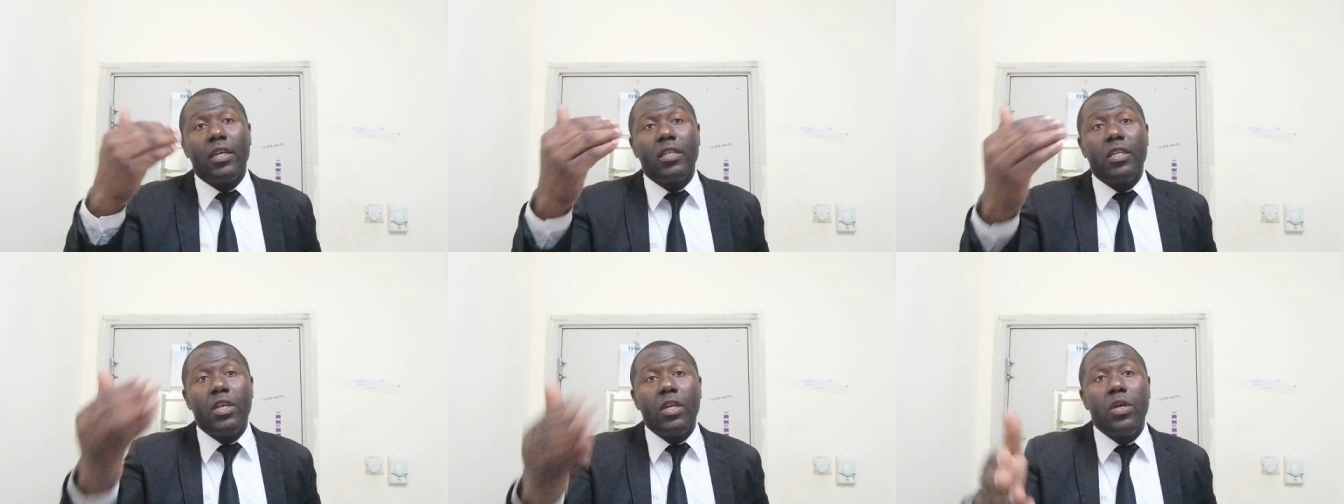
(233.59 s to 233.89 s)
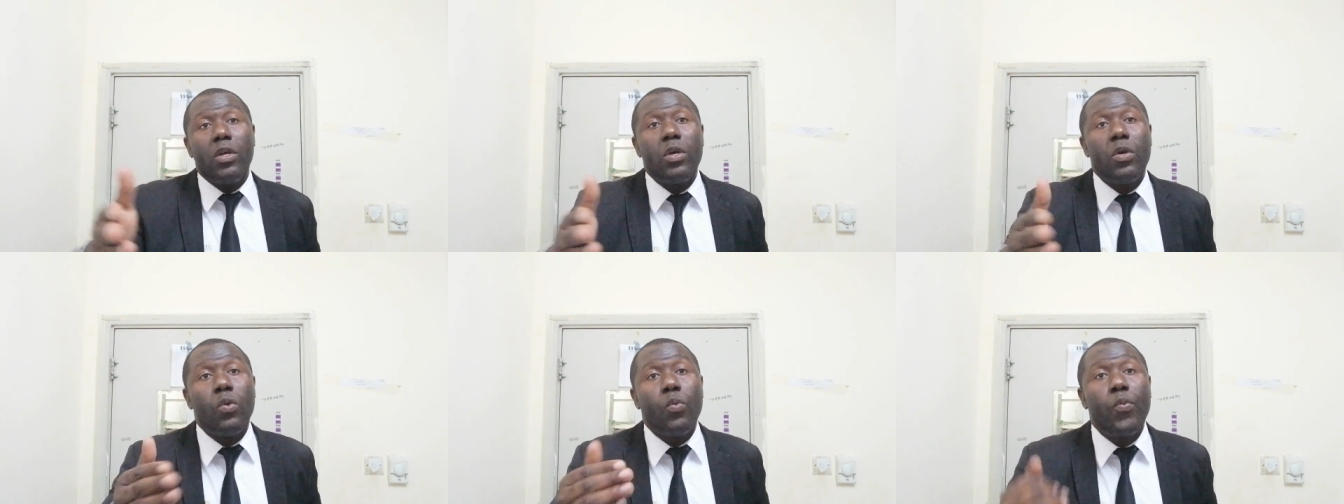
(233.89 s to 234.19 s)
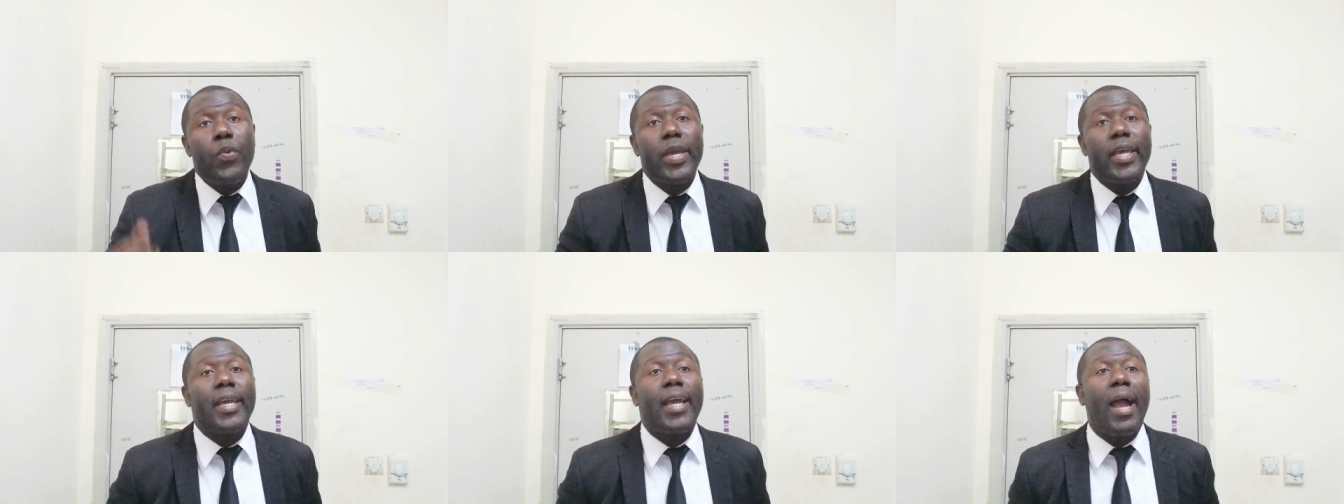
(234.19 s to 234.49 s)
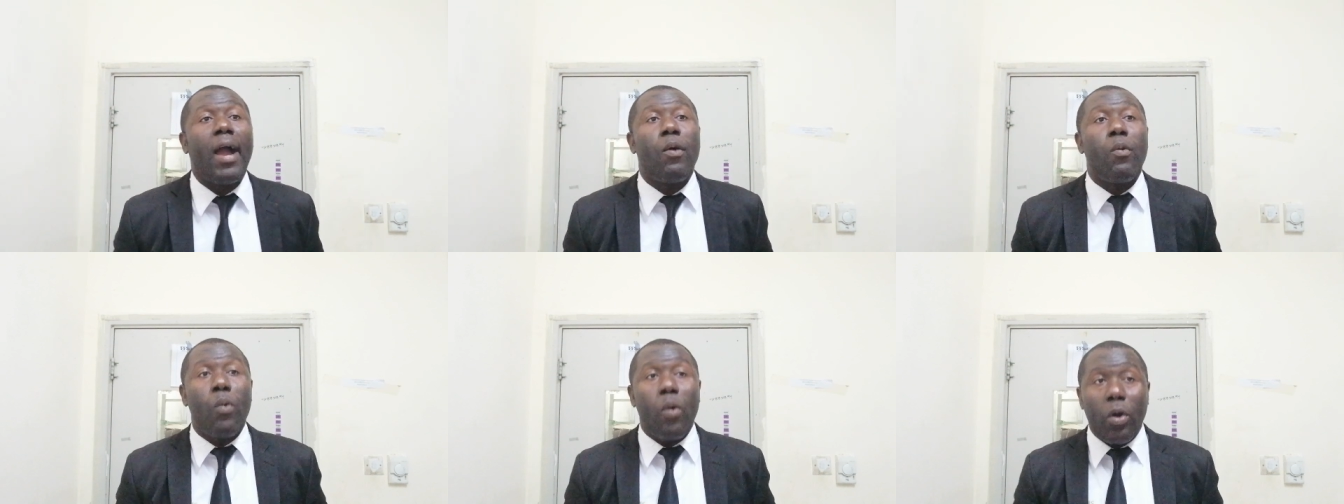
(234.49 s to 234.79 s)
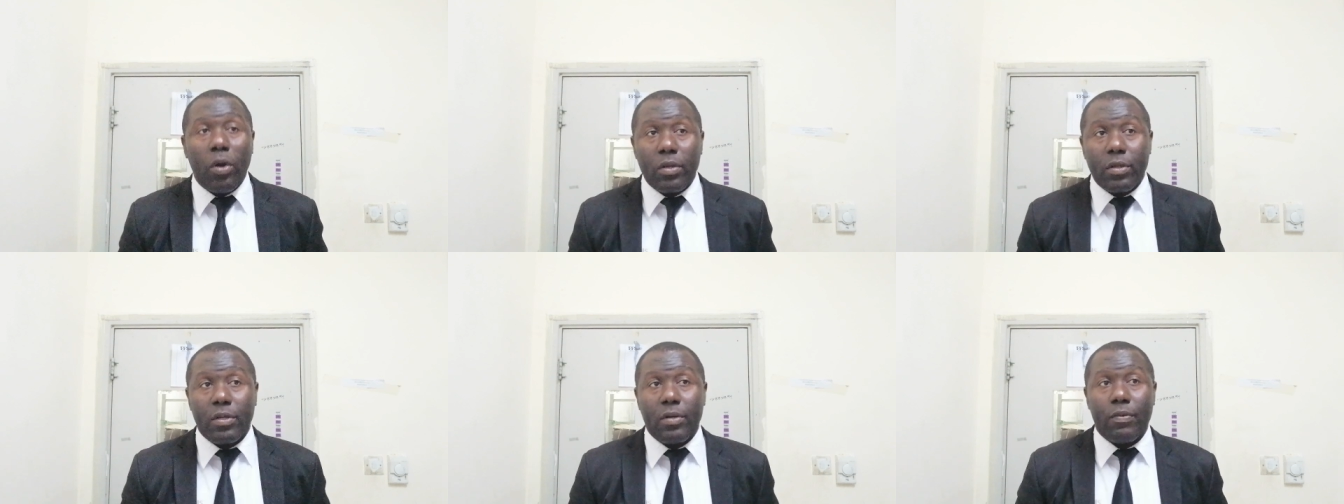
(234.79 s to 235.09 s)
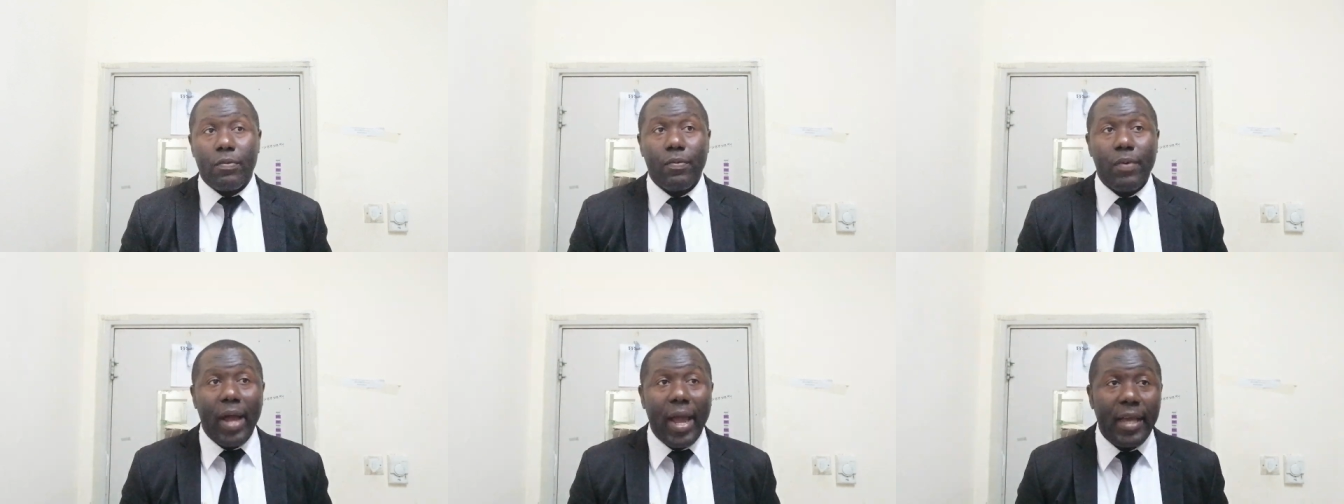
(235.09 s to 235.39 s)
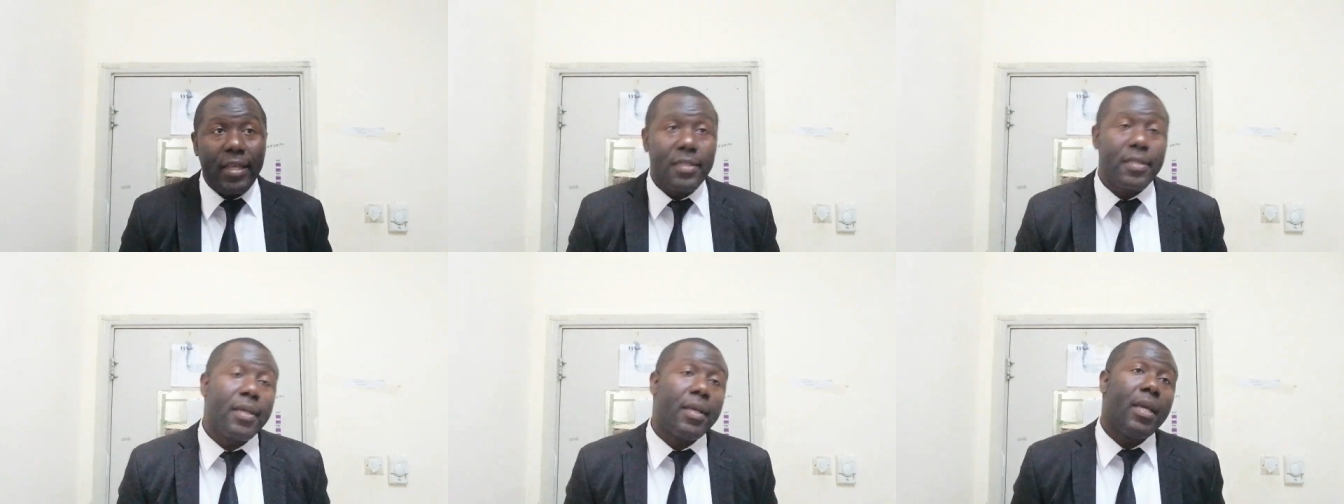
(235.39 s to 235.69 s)
the weaker one,
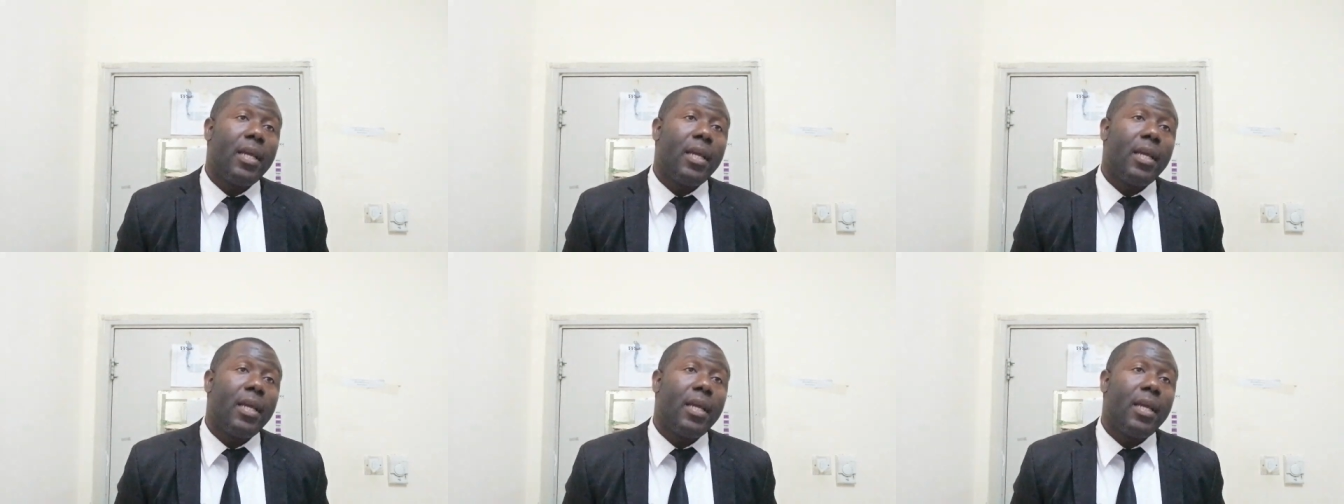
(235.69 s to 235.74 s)
right?